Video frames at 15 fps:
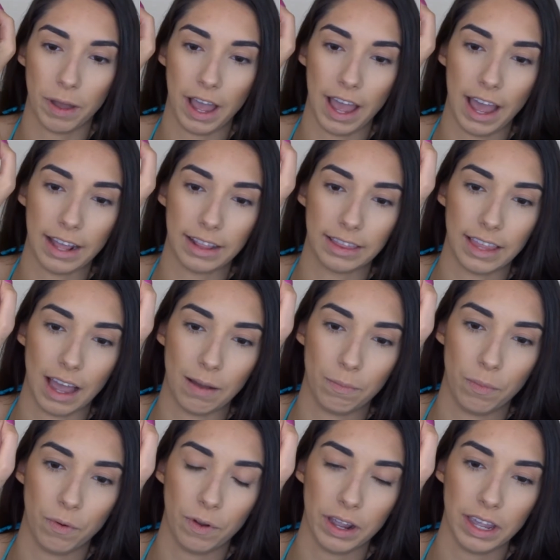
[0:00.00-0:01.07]
but at
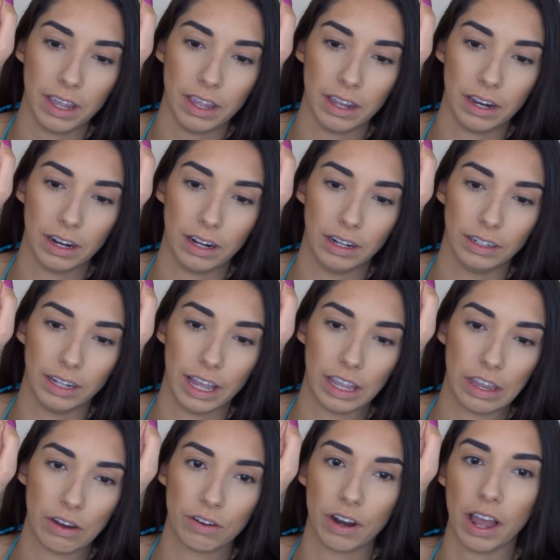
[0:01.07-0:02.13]
that point
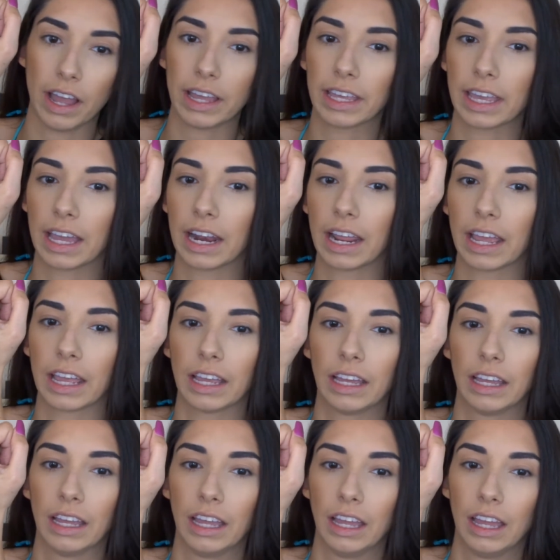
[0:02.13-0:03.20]
like you're not
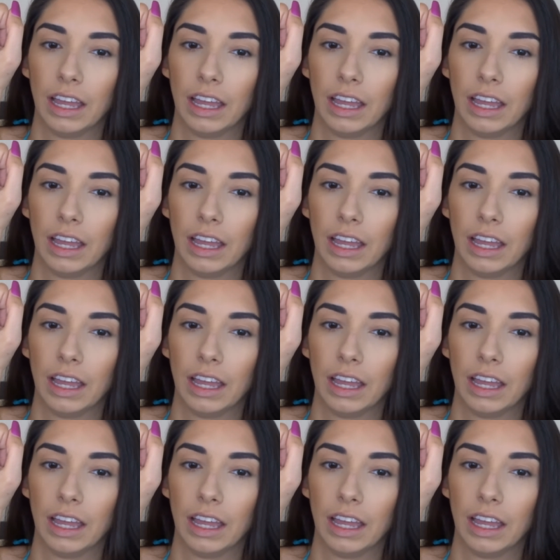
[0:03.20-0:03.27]
getting